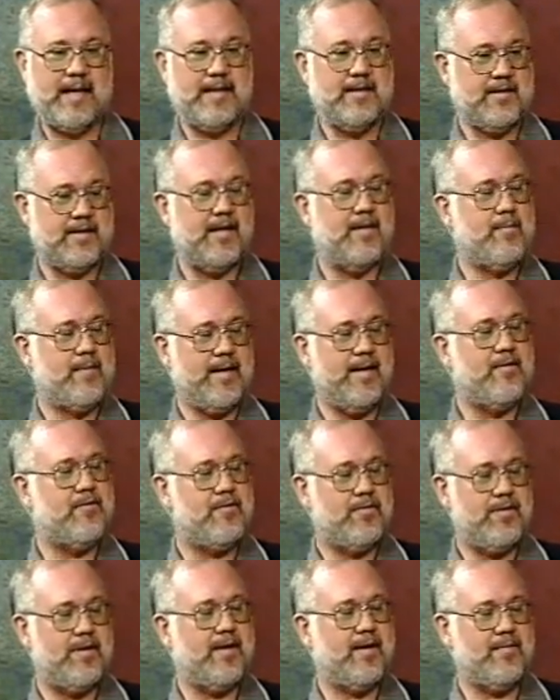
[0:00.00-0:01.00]
Actually, it'd be
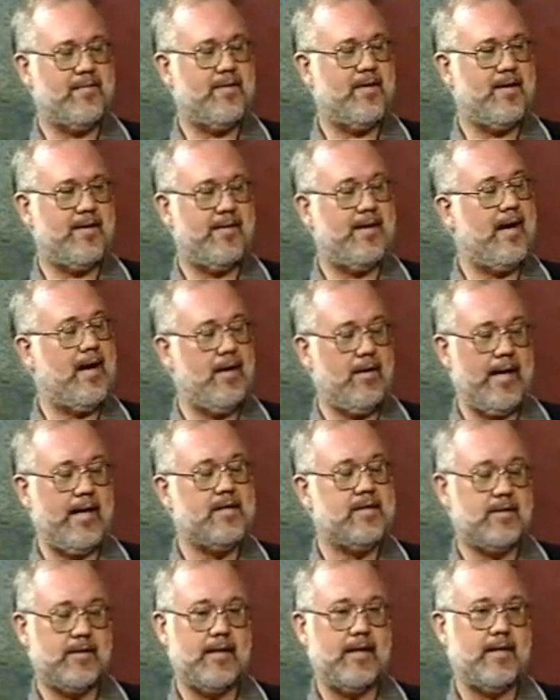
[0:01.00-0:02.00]
interesting if
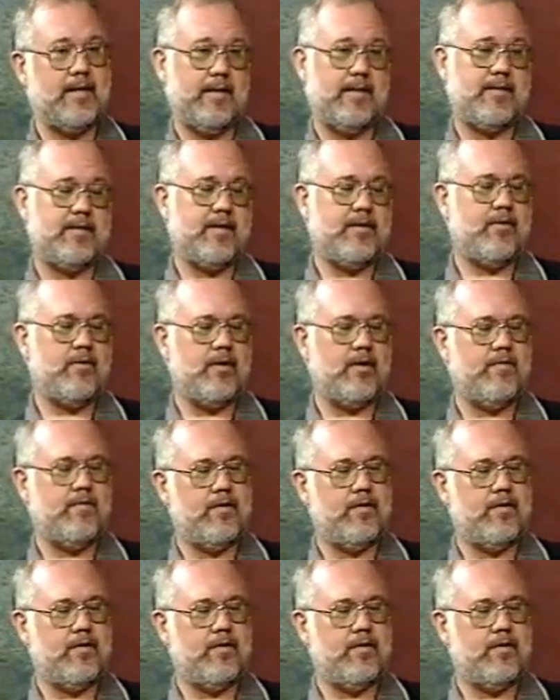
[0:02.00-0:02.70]
I did see a